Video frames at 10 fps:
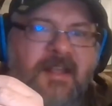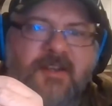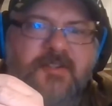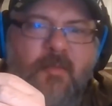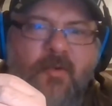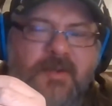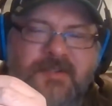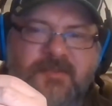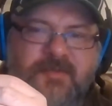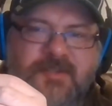because I'm always
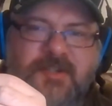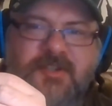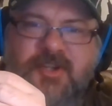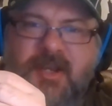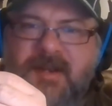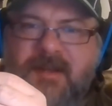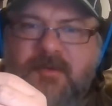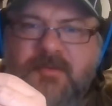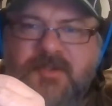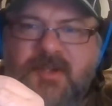interested in checking
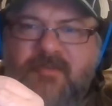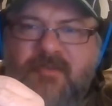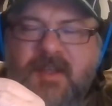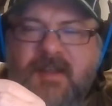out new stuff.